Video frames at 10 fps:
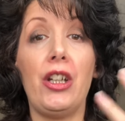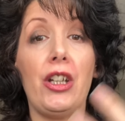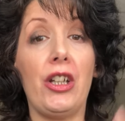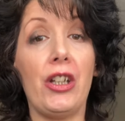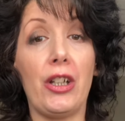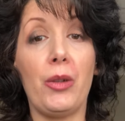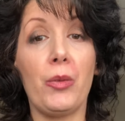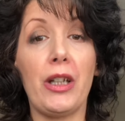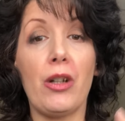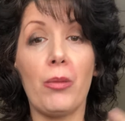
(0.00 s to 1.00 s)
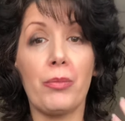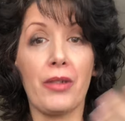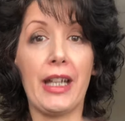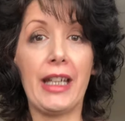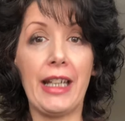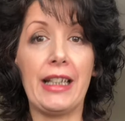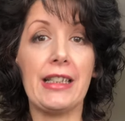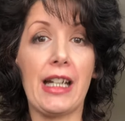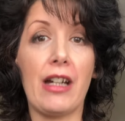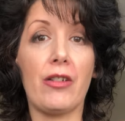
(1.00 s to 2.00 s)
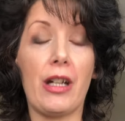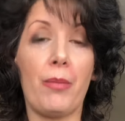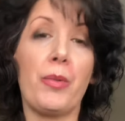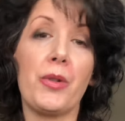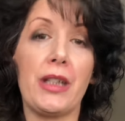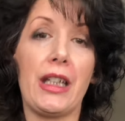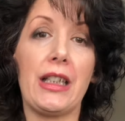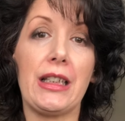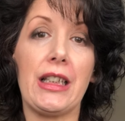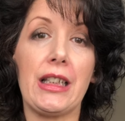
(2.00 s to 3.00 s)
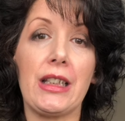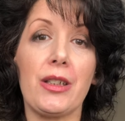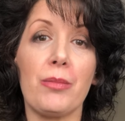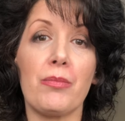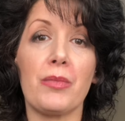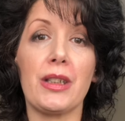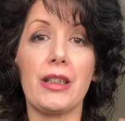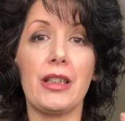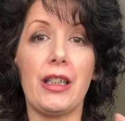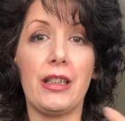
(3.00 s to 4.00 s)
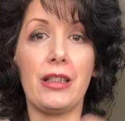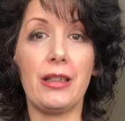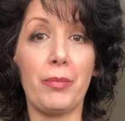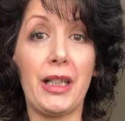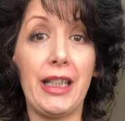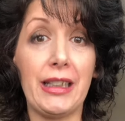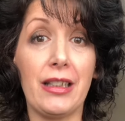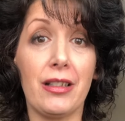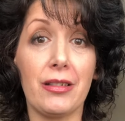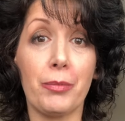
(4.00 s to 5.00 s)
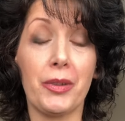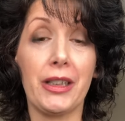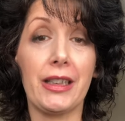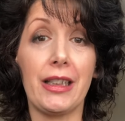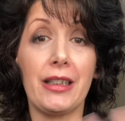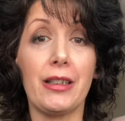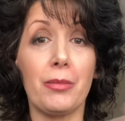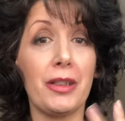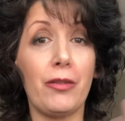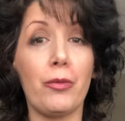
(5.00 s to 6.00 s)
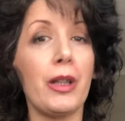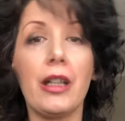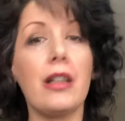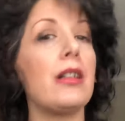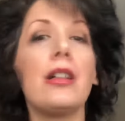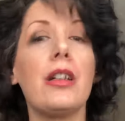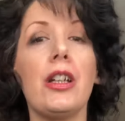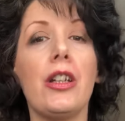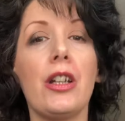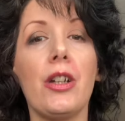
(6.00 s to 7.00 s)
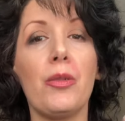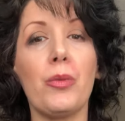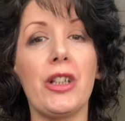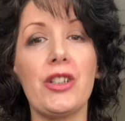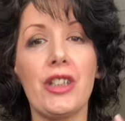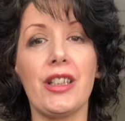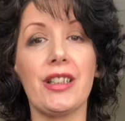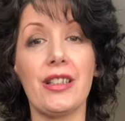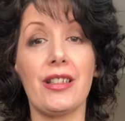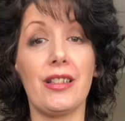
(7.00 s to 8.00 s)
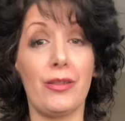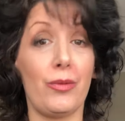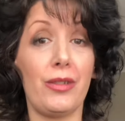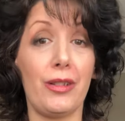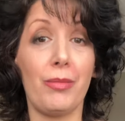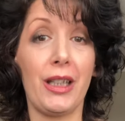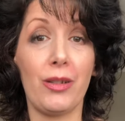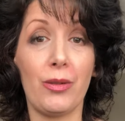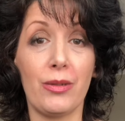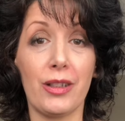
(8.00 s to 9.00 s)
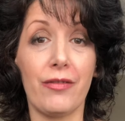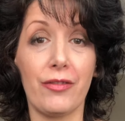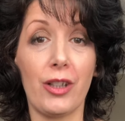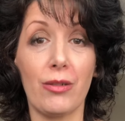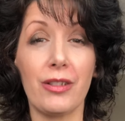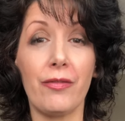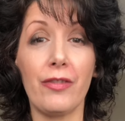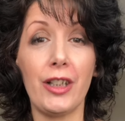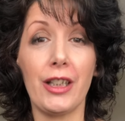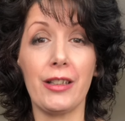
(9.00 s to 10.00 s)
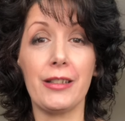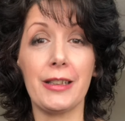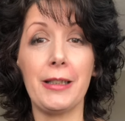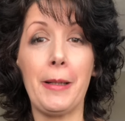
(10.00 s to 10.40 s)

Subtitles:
You know, we're not breaking down our body systems and depleting our body systems if we're, you know, which is the main cause of colds and flus.